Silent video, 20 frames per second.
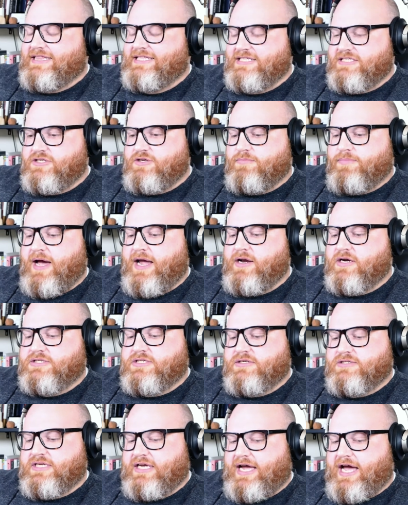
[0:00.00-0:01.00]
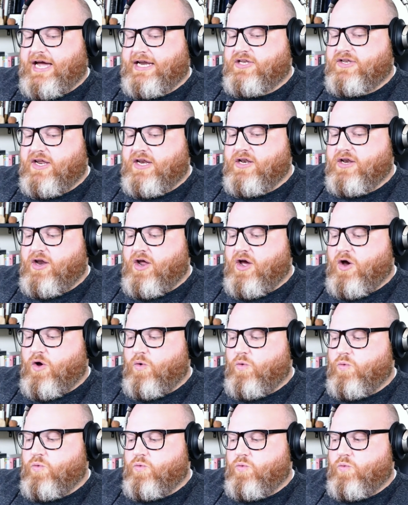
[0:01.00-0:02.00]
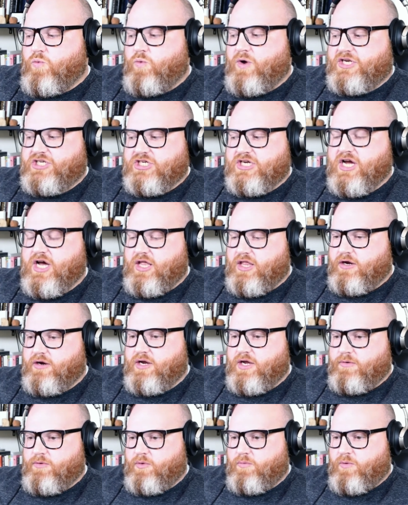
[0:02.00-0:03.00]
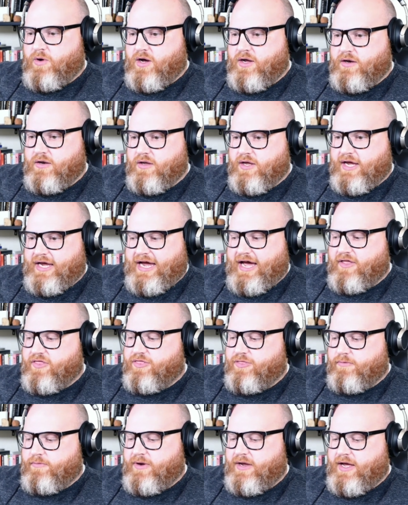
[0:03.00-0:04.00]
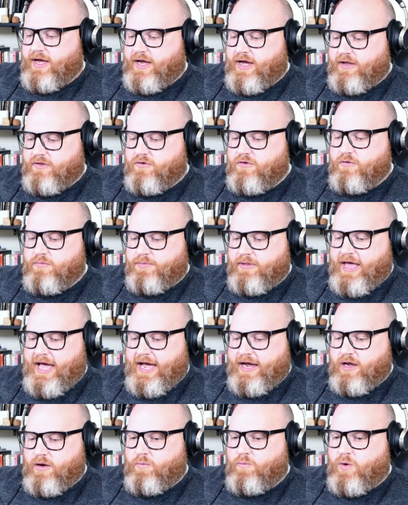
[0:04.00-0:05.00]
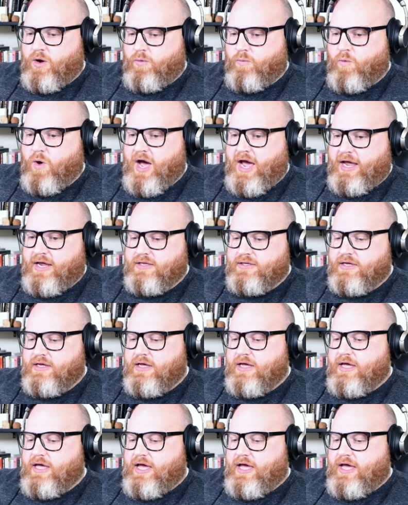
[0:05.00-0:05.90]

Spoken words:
I got these two binders. And I was like, I didn't know which color he would want. I got three. I got two black and one white.